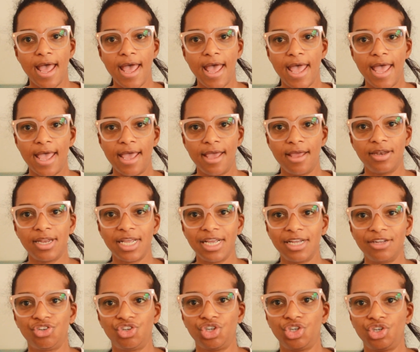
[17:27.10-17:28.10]
and
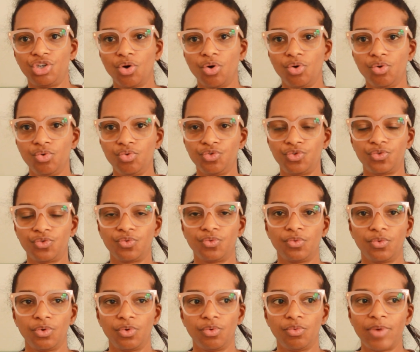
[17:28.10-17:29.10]
it shows
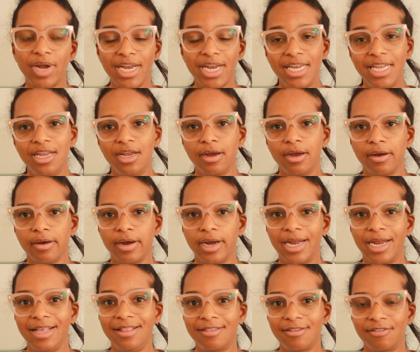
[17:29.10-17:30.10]
right here
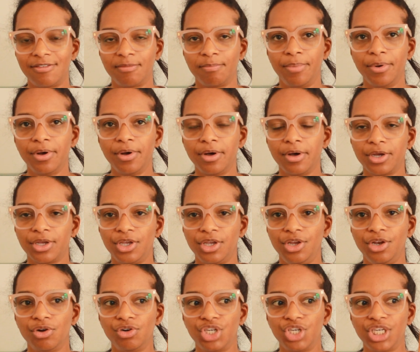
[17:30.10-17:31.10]
in this book.
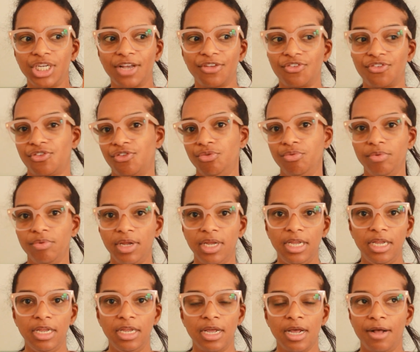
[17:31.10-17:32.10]
You know, she has
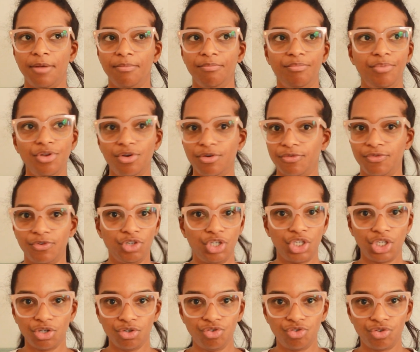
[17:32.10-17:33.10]
three beautiful
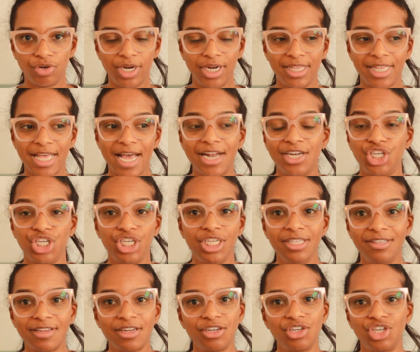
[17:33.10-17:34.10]
children that she
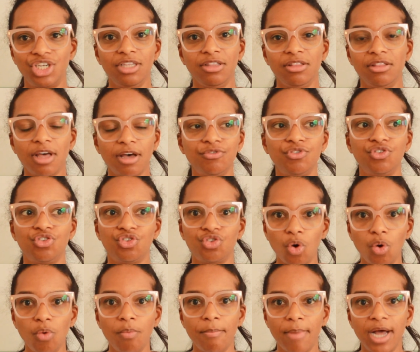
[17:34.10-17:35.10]
says she loves
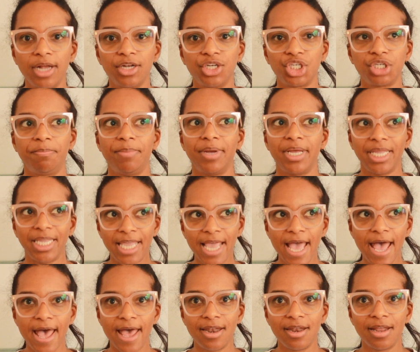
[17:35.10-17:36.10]
so much, but
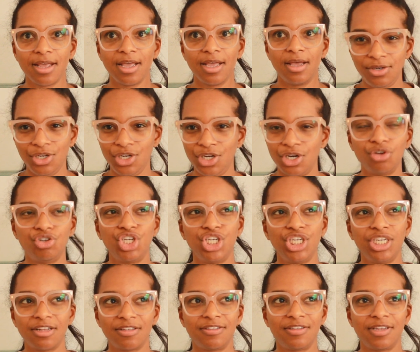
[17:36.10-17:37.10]
yet, you know, she
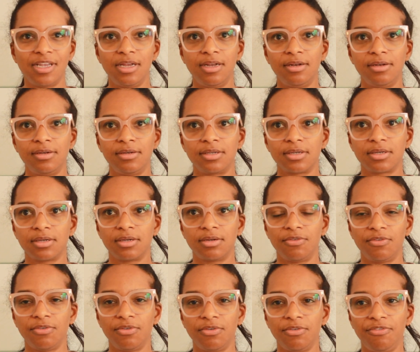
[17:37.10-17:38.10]
doesn't
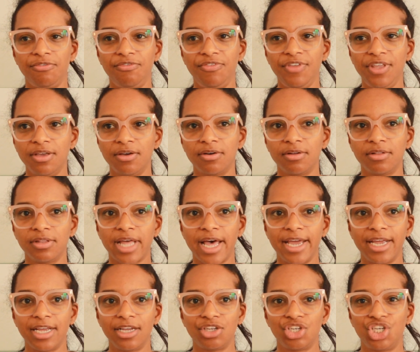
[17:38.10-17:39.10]
feel
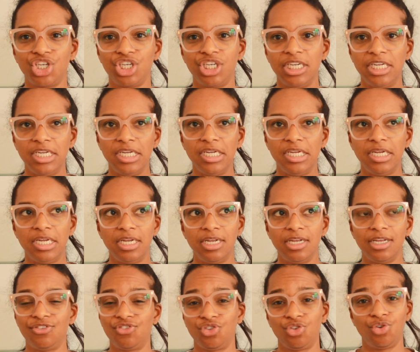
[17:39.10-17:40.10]
like she
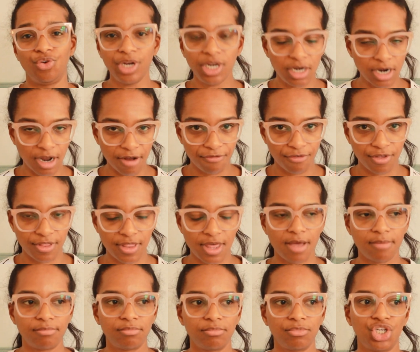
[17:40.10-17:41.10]
is good enough for
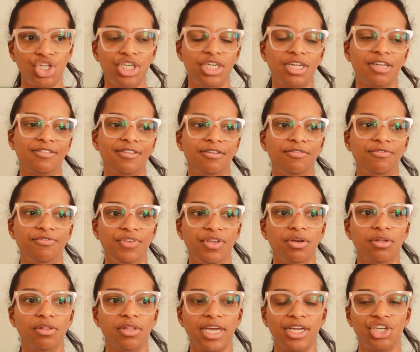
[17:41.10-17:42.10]
them. She doesn't
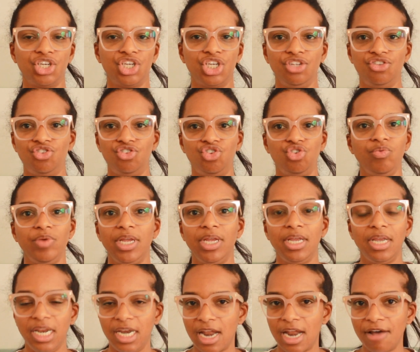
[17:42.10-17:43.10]
feel like she's
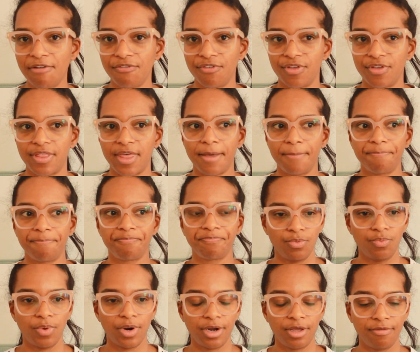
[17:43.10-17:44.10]
doing enough for them.
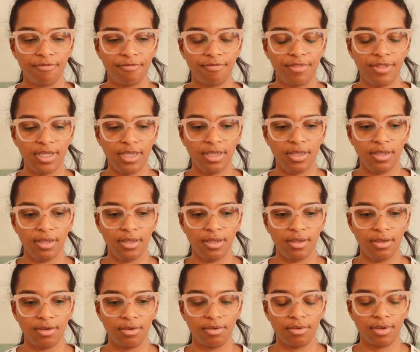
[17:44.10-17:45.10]
One of
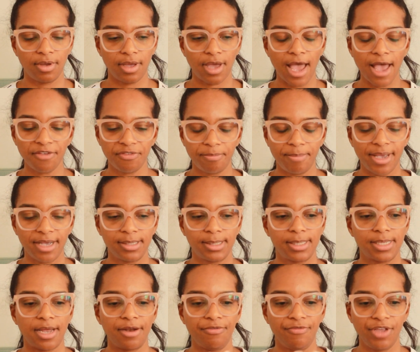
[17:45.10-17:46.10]
the aspects
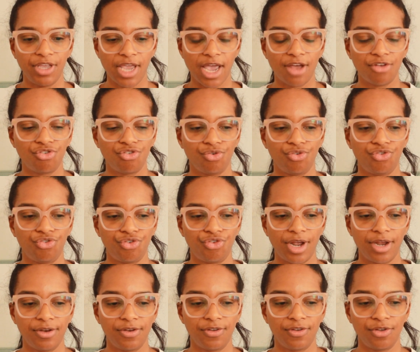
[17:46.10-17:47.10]
that V. Castro is
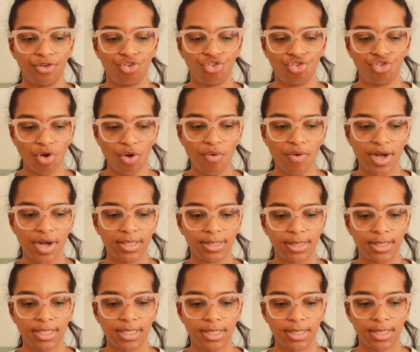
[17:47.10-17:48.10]
trying to show
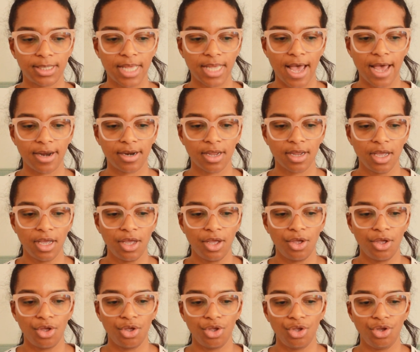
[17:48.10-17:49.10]
us is that,
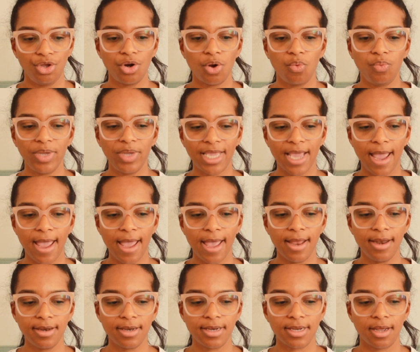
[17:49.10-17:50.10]
you know, we
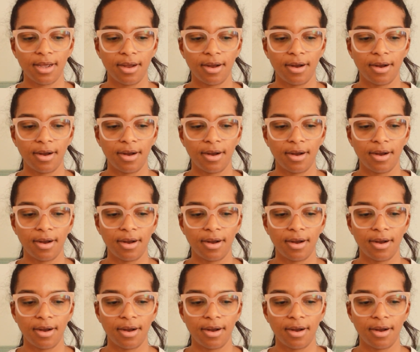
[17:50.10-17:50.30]
can't